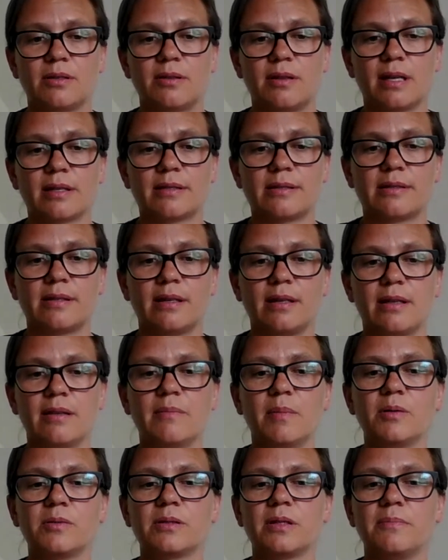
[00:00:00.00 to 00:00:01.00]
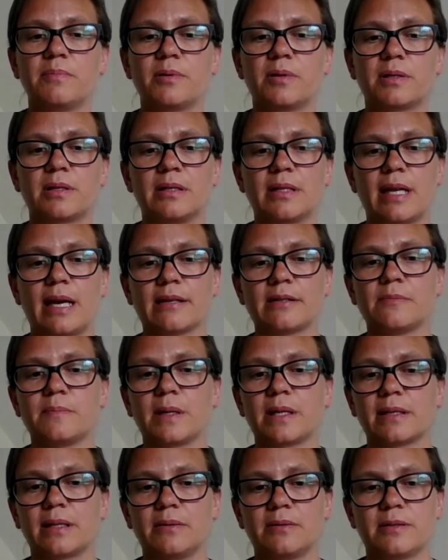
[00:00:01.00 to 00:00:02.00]
So that's the most important
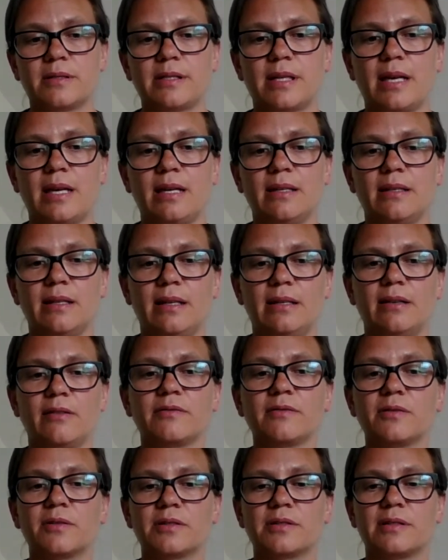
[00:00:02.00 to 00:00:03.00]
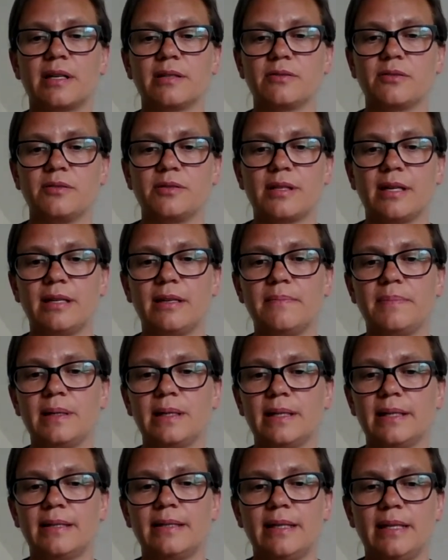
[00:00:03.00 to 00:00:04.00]
aspect, I would say, and of course then
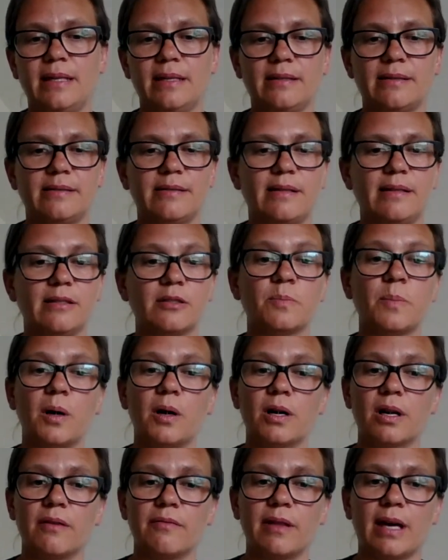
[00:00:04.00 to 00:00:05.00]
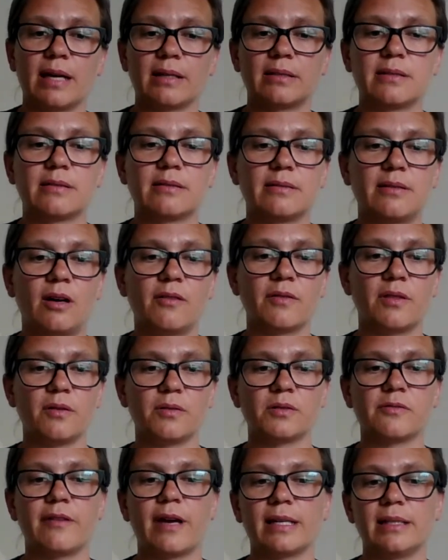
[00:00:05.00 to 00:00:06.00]
sustainability is part of that, of
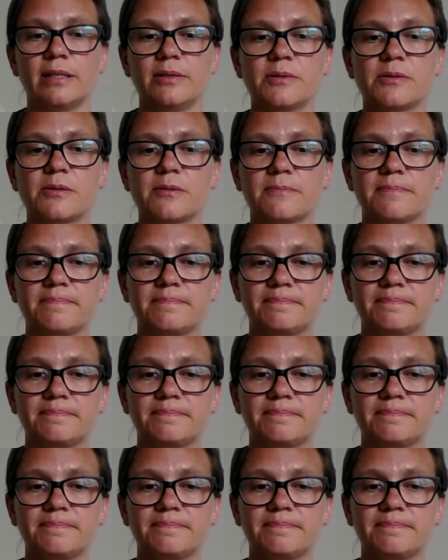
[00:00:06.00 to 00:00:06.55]
those values.